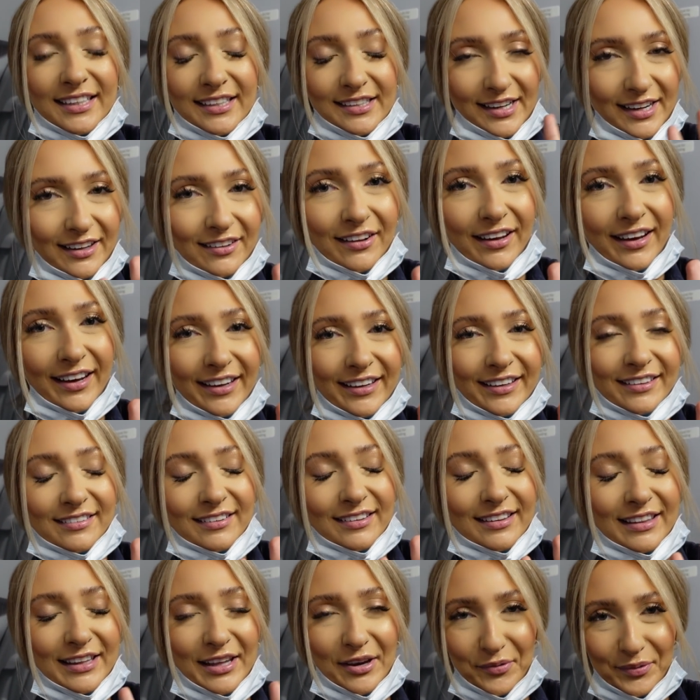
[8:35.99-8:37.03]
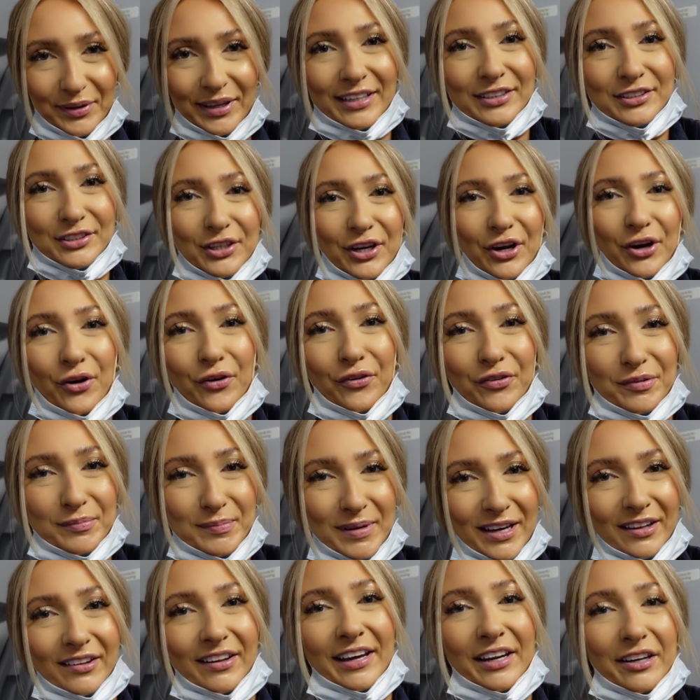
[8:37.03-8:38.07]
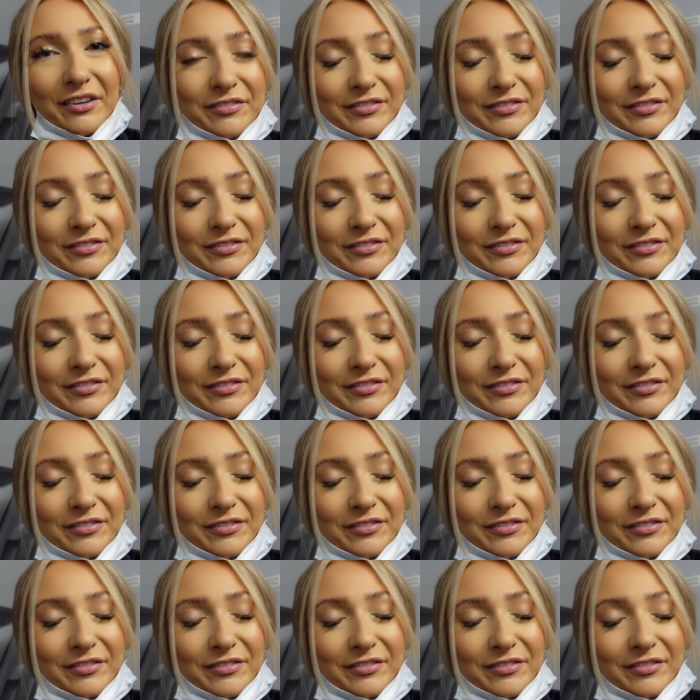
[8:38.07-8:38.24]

in LA and then we get to go from LA to